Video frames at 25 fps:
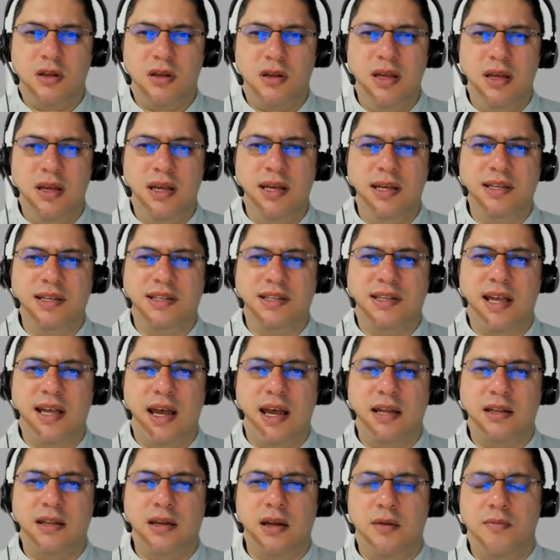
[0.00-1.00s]
is
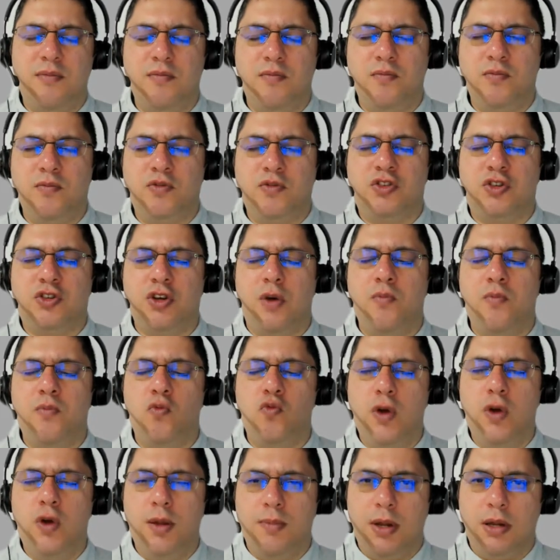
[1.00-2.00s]
that some
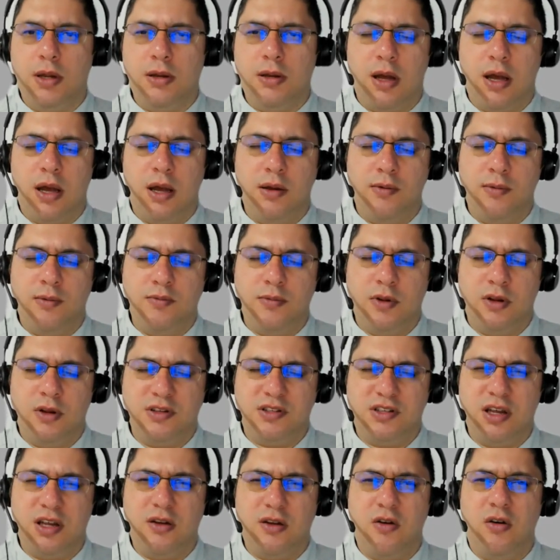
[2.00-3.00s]
women, I don't not
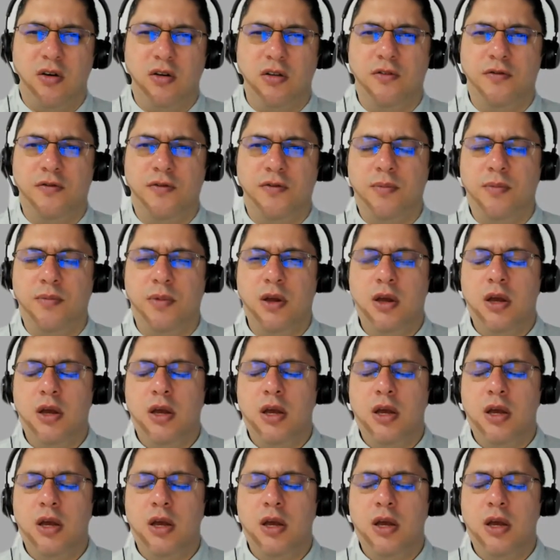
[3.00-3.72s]
say all of them,